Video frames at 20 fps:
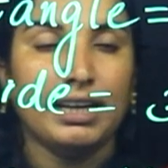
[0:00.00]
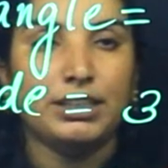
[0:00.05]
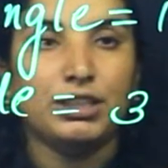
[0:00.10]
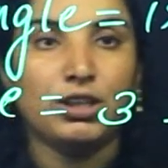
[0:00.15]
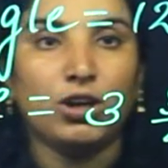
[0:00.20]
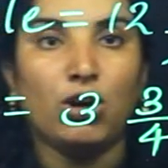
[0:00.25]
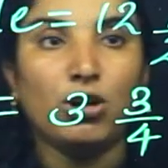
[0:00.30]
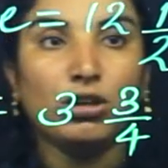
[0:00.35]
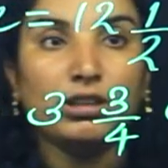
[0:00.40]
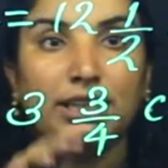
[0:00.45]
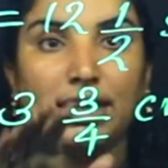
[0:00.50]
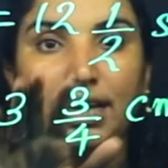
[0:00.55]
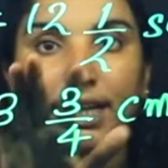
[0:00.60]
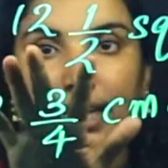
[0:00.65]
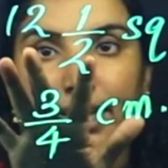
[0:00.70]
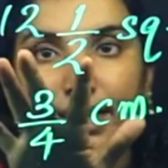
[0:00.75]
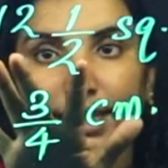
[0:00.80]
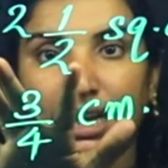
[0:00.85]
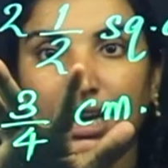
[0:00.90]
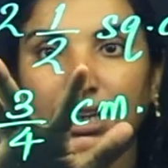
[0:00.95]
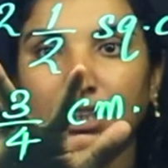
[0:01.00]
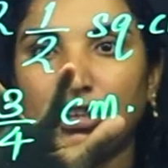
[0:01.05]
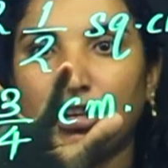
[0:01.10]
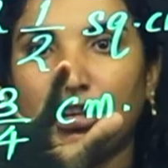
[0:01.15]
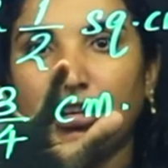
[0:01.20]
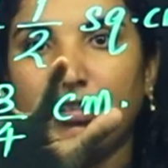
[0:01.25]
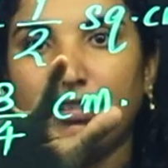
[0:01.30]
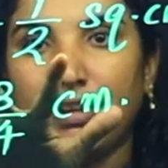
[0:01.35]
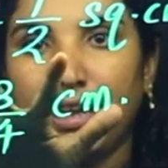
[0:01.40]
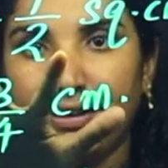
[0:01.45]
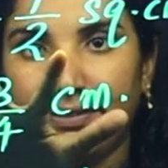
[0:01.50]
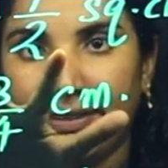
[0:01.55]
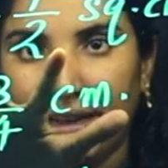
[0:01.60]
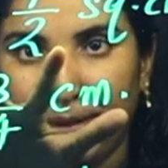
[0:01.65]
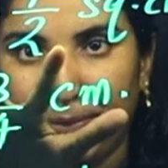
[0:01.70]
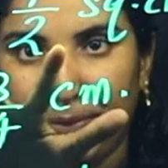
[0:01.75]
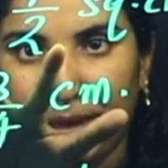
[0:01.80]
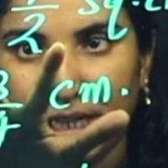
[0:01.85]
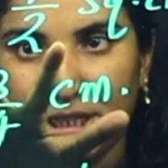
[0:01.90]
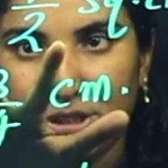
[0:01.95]
total area 12 and
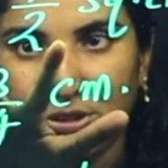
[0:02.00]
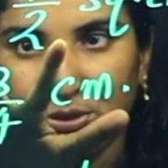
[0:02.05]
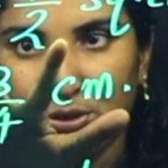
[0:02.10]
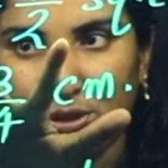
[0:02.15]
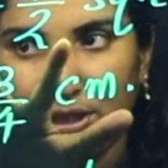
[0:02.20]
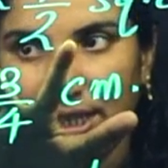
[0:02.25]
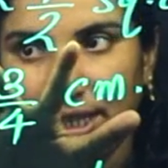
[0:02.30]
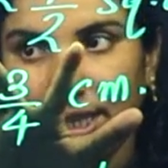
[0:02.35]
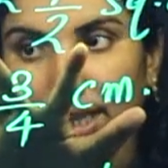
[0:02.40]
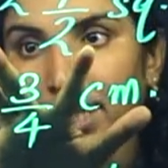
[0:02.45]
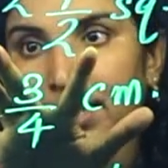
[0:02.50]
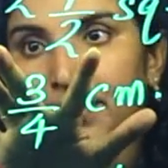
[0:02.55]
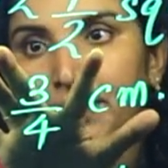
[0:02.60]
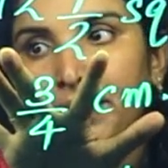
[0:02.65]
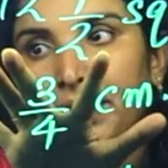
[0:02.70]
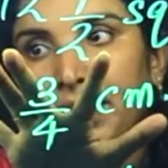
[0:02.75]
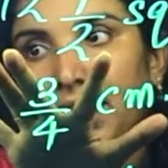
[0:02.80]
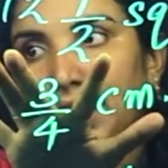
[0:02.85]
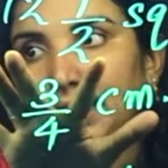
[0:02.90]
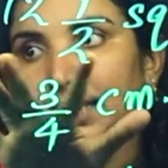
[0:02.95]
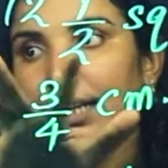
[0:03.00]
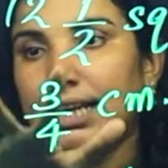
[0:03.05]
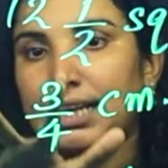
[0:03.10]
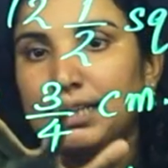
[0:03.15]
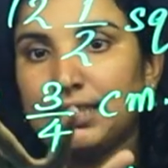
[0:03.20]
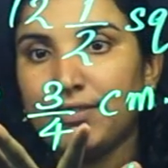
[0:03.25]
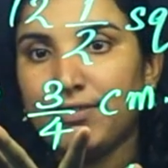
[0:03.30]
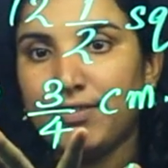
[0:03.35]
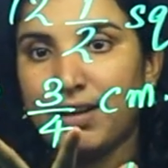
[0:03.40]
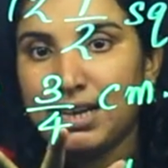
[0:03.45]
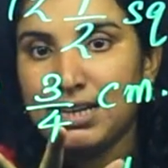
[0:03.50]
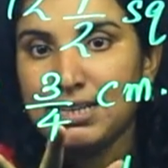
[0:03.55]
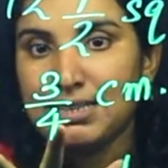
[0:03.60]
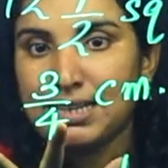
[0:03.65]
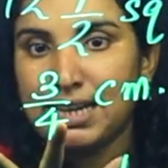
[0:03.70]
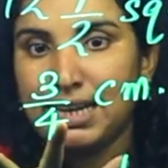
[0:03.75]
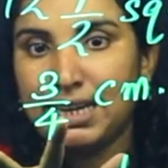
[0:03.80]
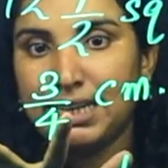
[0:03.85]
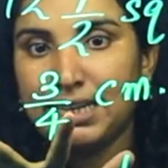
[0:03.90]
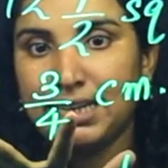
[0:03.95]
1 by 2 that is one
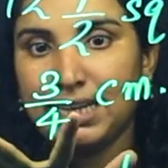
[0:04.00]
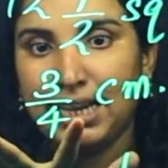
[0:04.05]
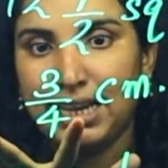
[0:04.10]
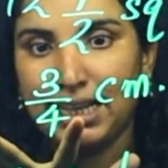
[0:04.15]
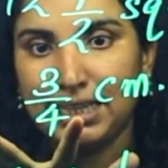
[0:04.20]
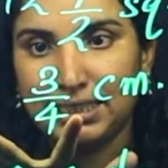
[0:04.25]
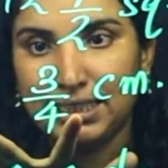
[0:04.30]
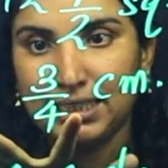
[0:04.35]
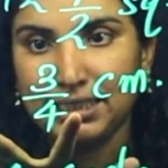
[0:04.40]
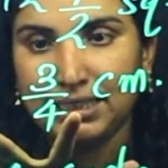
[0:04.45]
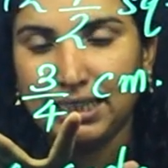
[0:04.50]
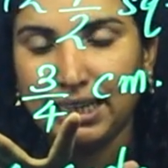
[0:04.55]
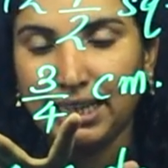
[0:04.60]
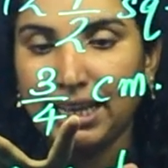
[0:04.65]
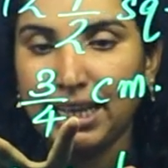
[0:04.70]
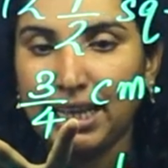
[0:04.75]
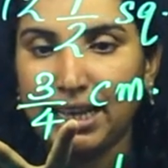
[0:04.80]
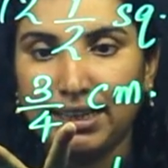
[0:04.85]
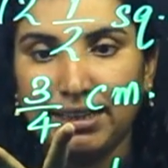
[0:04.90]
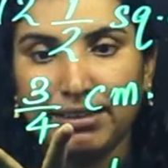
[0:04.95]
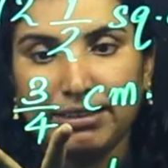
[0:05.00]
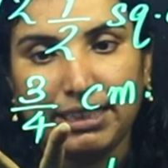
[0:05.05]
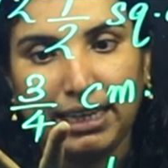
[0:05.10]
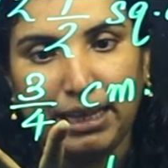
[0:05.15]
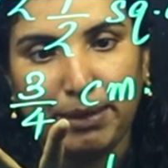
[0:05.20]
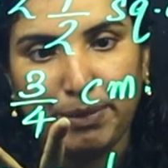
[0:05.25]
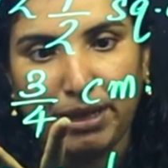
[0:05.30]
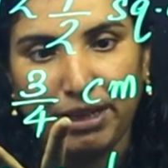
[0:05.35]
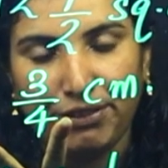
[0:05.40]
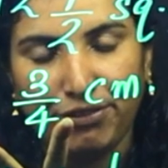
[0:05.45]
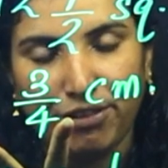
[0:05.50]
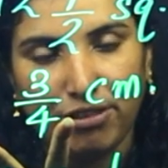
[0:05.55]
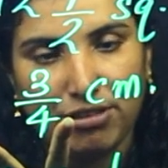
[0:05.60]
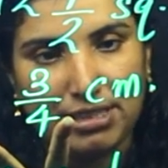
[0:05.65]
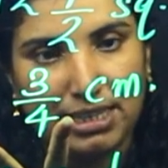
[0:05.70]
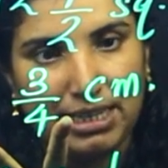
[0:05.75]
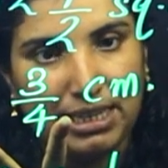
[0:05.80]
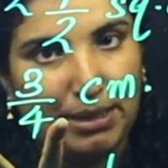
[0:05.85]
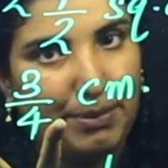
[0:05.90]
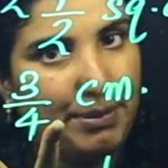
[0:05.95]
side in the length 3 and 3 by 4
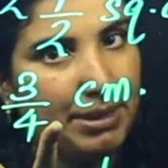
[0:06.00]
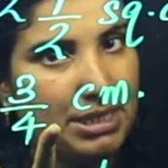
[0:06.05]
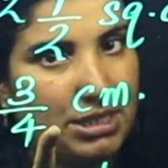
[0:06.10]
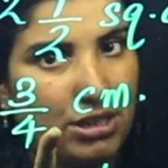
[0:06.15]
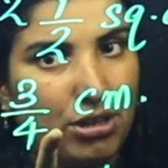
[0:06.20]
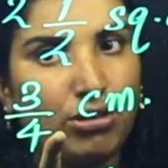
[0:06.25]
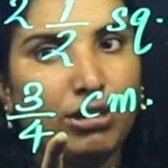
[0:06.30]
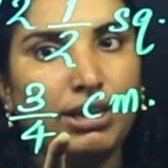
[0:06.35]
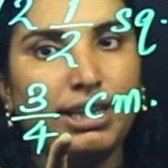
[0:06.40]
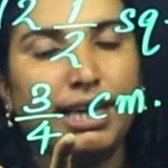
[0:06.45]
centimeter.